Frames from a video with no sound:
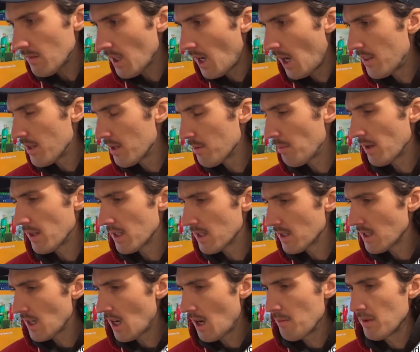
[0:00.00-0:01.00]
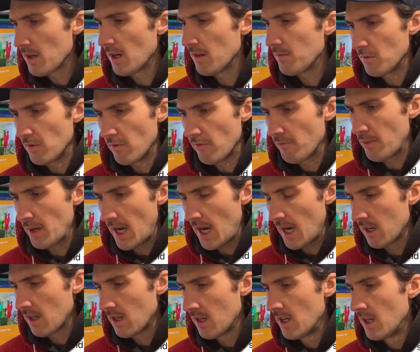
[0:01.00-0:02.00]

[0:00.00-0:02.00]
I think by this time it had moved back